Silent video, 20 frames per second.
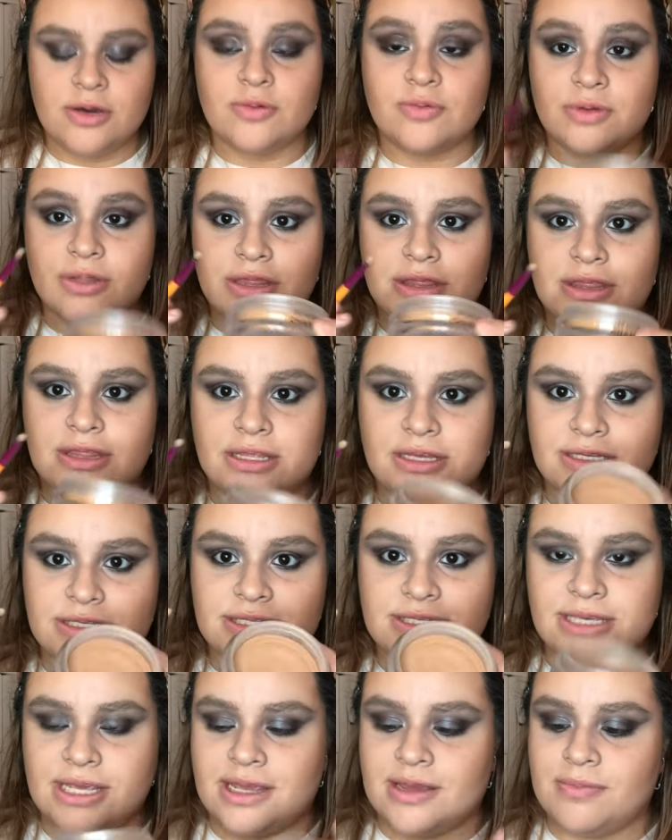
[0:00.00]
With the
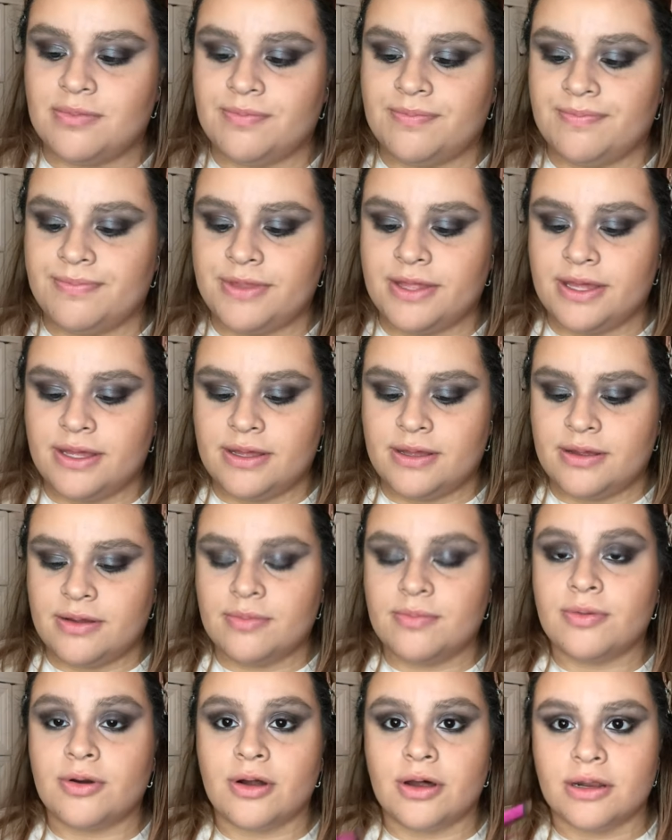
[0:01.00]
same
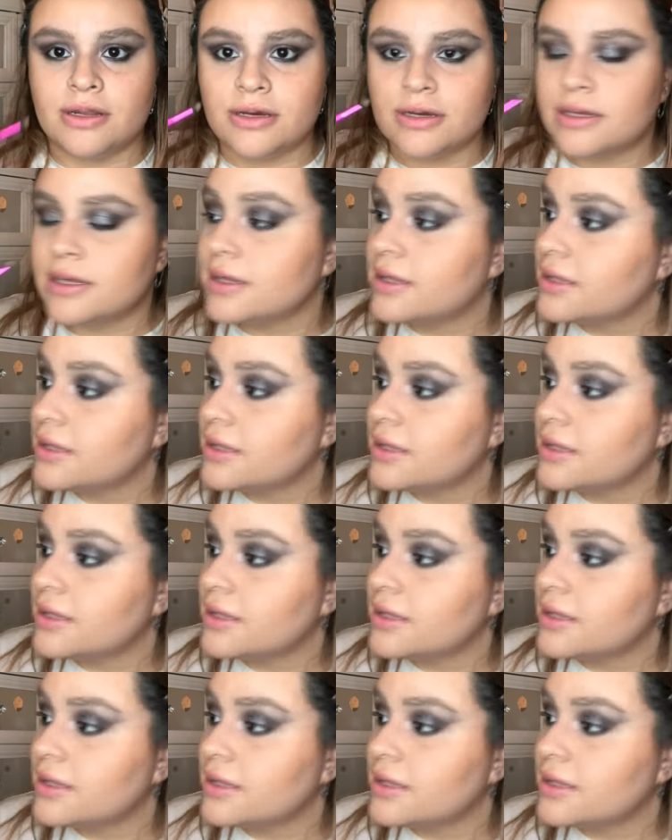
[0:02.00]
product.